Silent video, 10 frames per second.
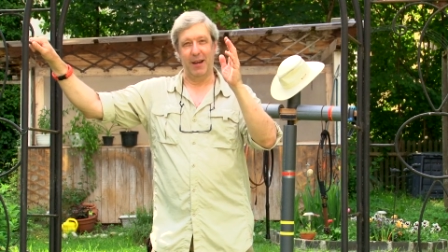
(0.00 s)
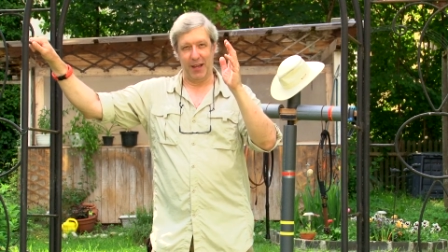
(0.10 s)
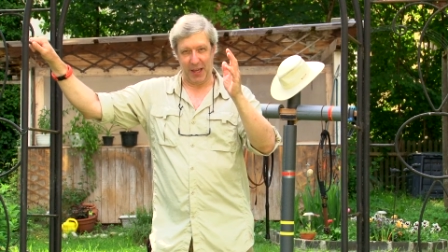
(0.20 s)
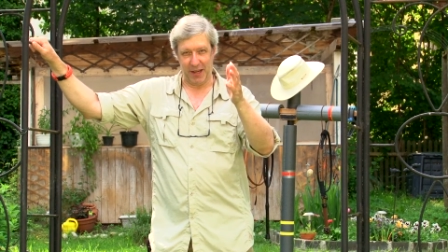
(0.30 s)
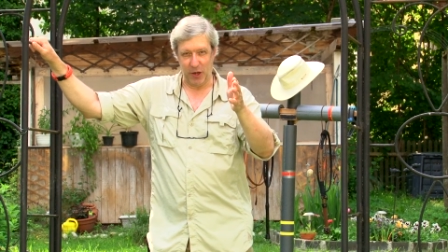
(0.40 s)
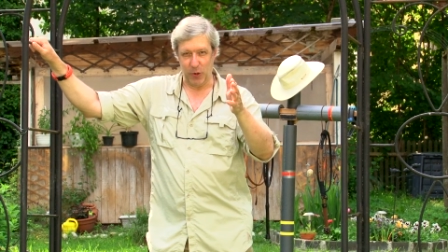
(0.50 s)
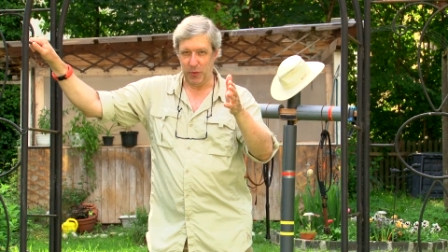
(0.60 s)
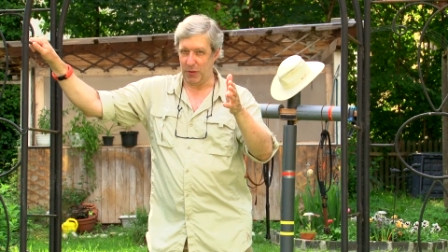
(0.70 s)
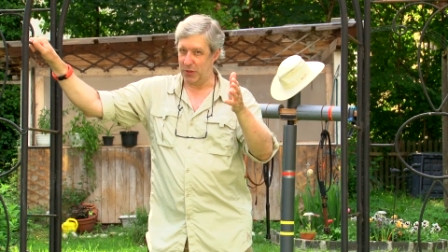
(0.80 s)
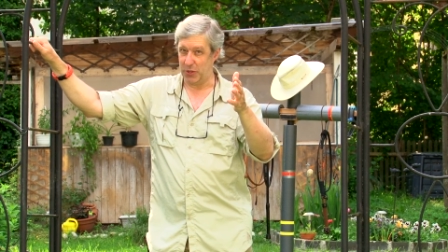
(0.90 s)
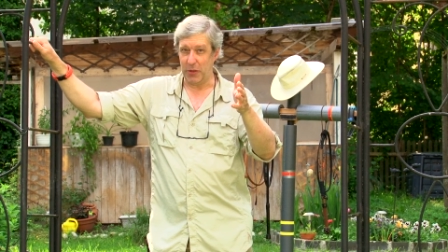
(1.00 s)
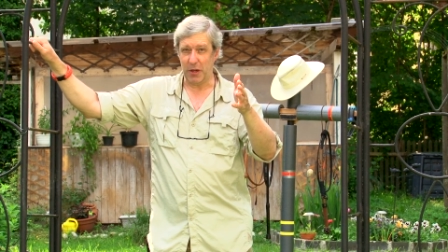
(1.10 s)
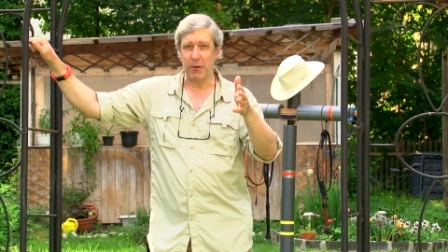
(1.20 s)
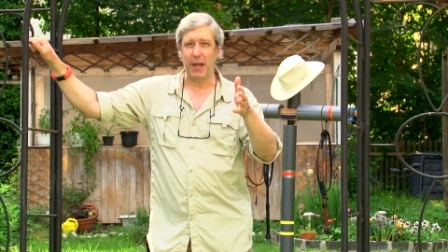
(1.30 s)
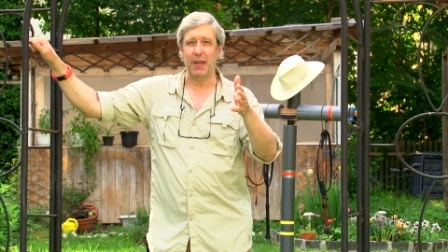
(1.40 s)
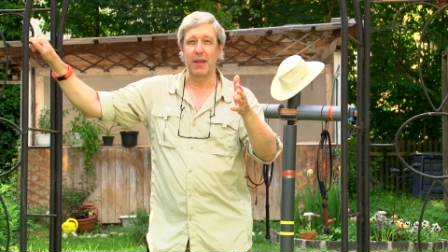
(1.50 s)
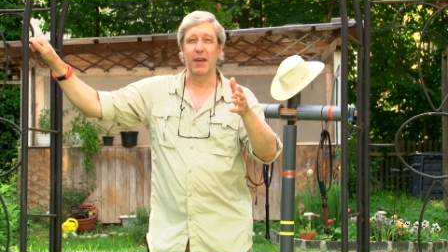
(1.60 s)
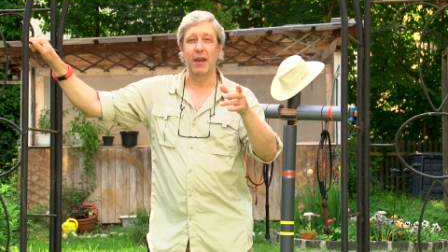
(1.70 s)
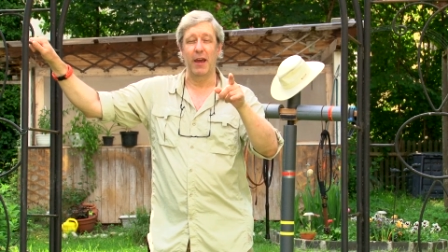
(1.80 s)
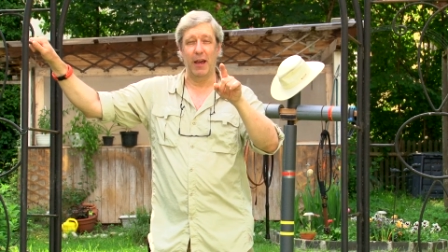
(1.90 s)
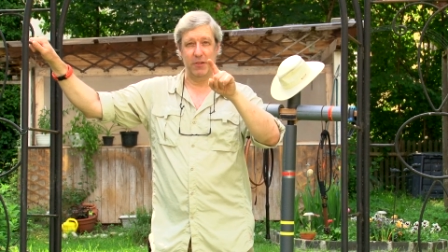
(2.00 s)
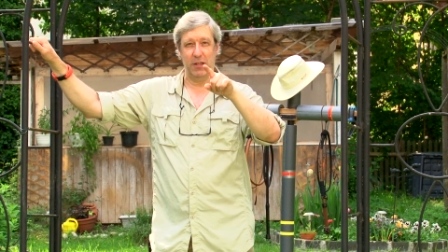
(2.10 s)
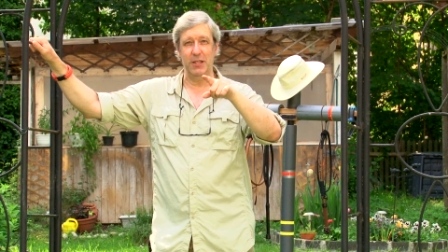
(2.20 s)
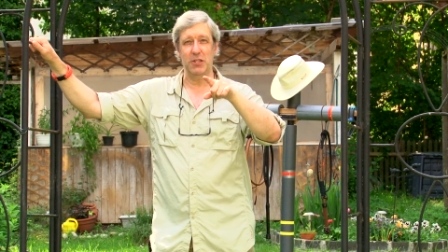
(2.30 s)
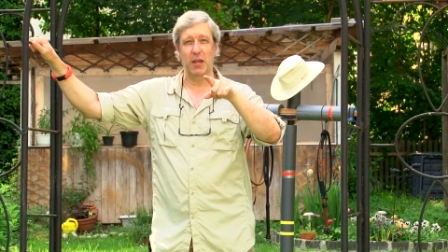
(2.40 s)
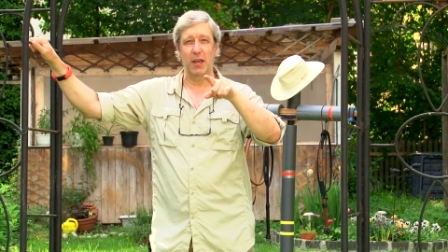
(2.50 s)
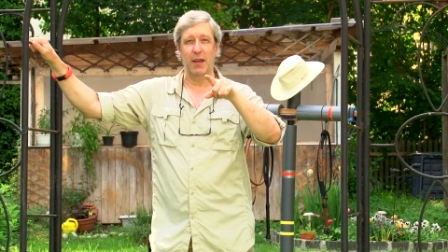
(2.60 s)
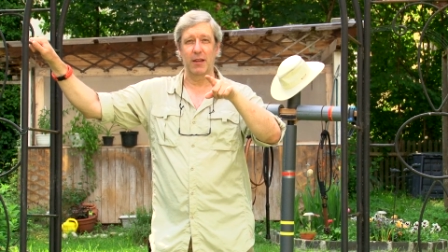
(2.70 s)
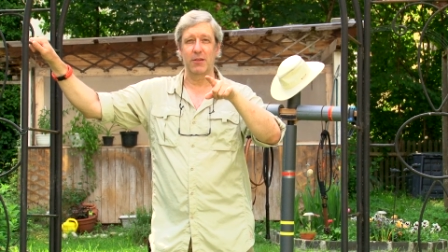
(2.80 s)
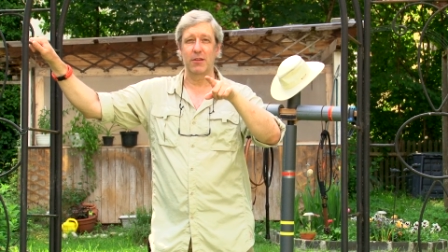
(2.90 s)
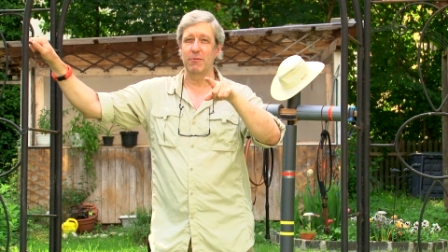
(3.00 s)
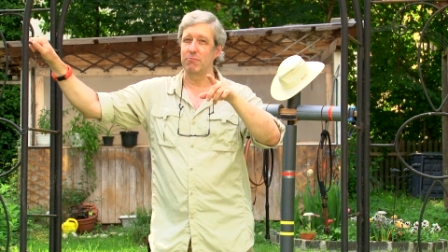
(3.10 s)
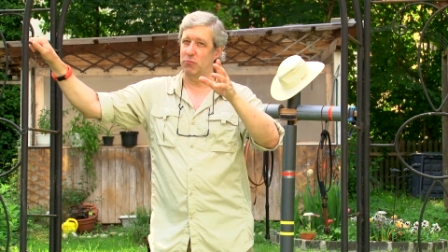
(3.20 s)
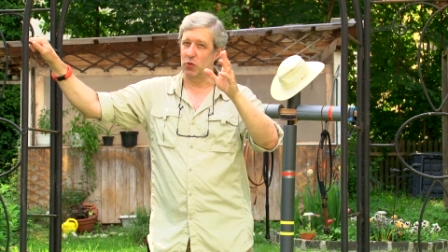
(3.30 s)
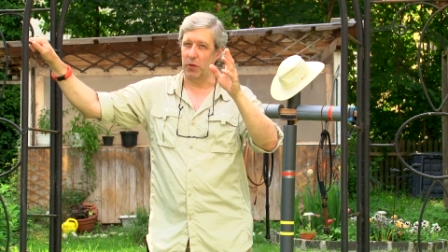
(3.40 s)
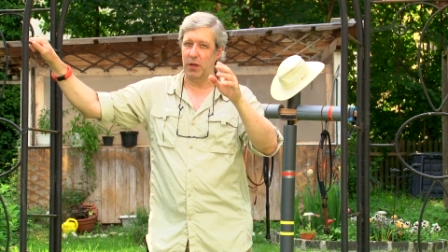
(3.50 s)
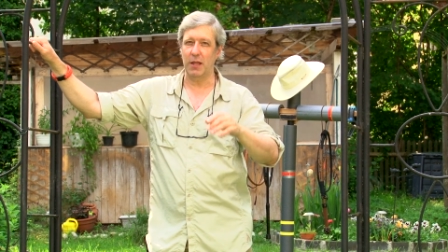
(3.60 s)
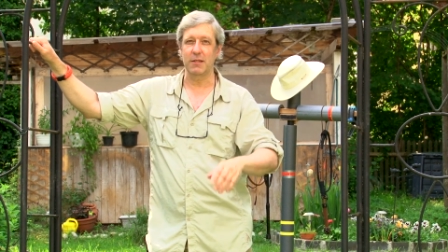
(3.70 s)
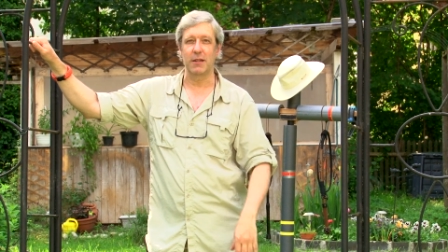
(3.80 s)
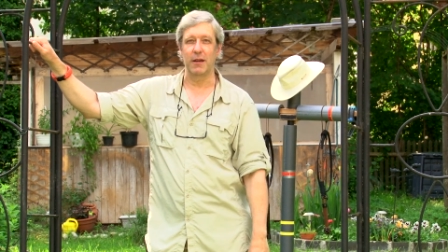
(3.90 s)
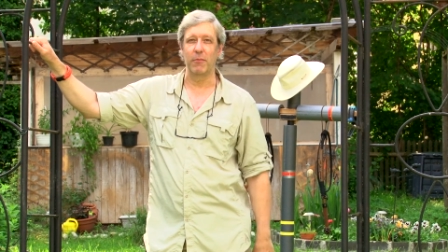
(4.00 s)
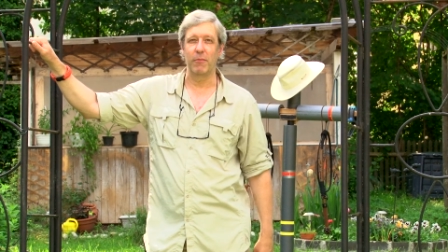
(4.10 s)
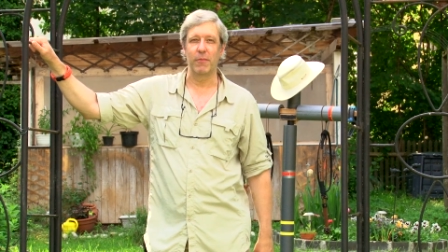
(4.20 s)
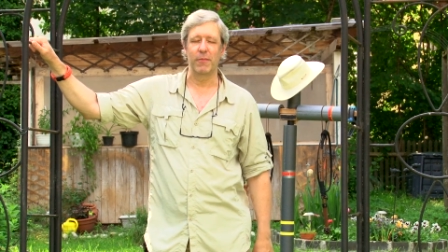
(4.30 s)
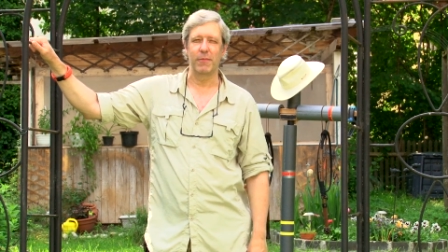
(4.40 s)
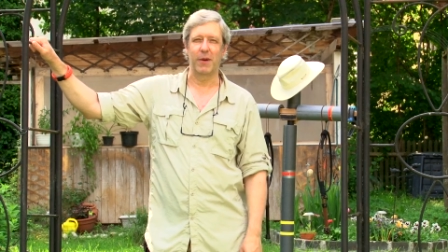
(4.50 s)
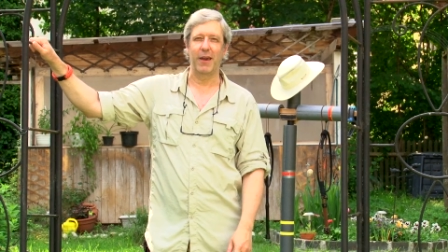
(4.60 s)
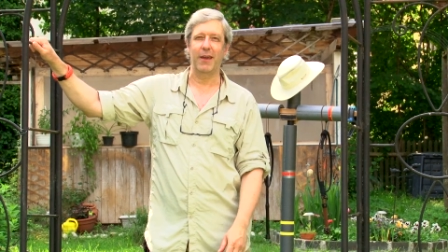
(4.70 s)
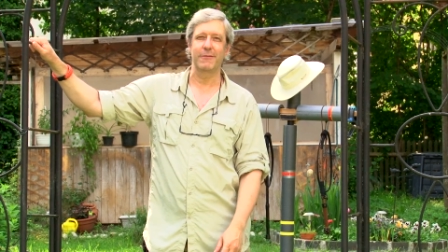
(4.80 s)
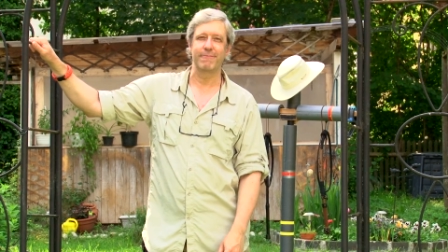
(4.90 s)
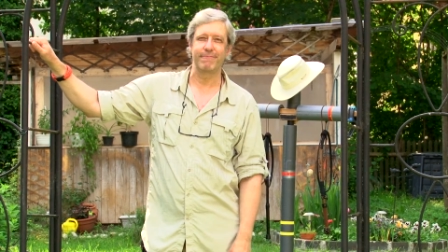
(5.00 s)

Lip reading: Again, I hope you'll enjoy the crack. Have a nice day, and till the next time. Bye.